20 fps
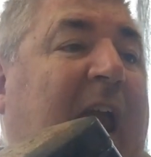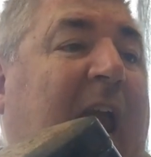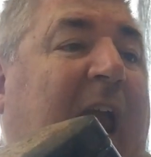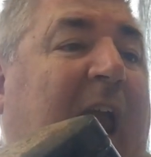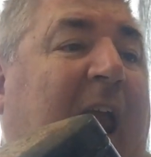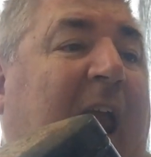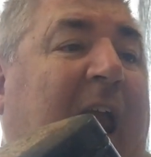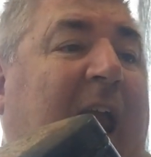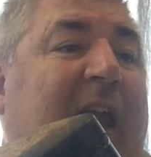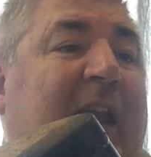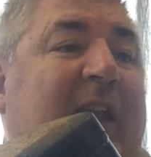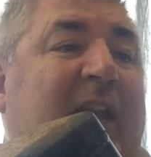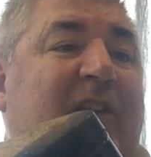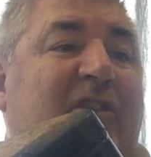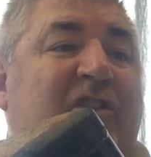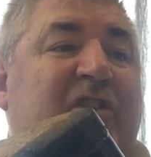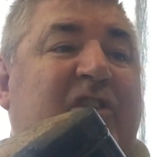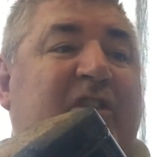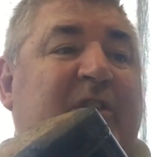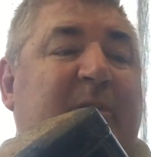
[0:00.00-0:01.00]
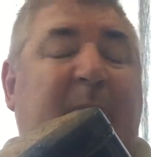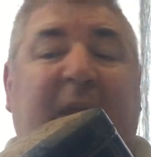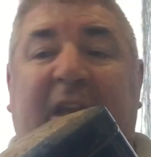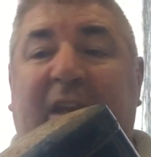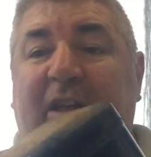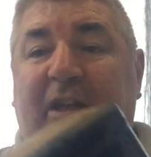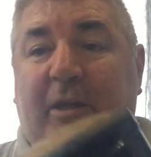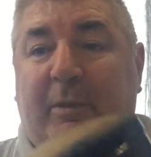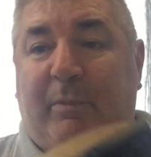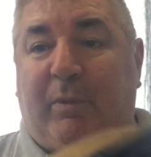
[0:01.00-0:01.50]
and it just
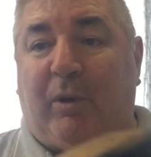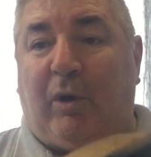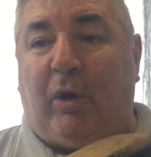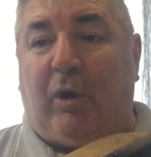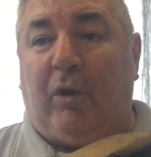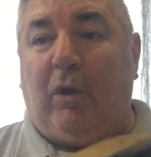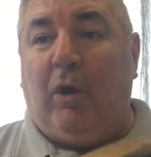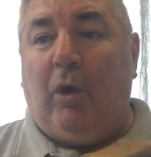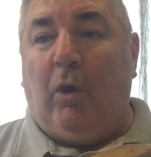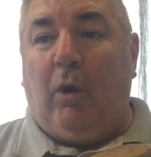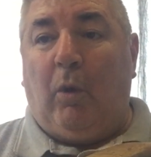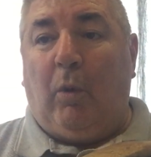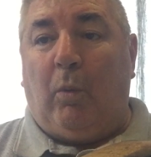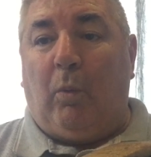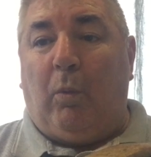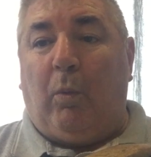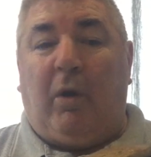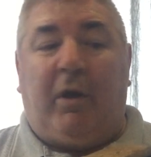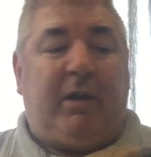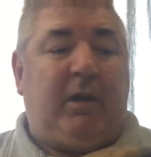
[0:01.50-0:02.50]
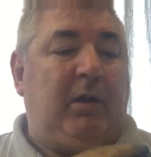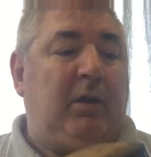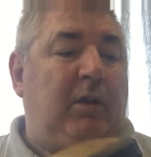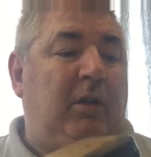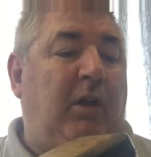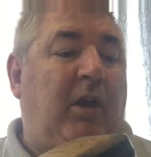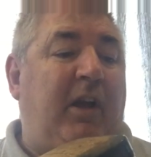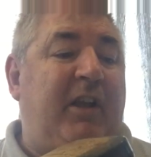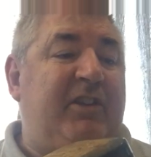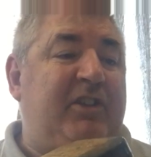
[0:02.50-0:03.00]
depended upon what
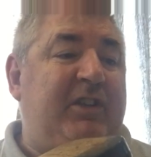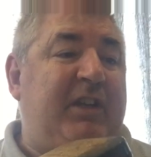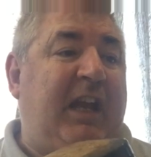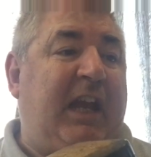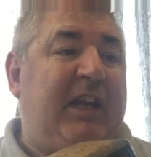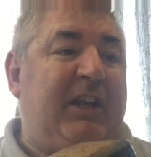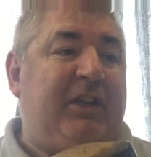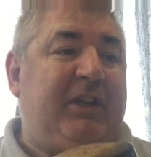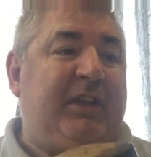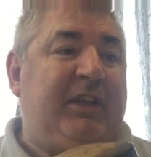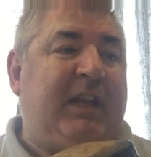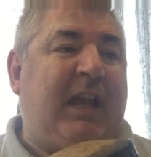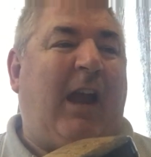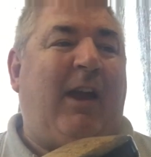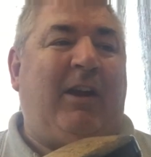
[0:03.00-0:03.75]
lights you had in your car.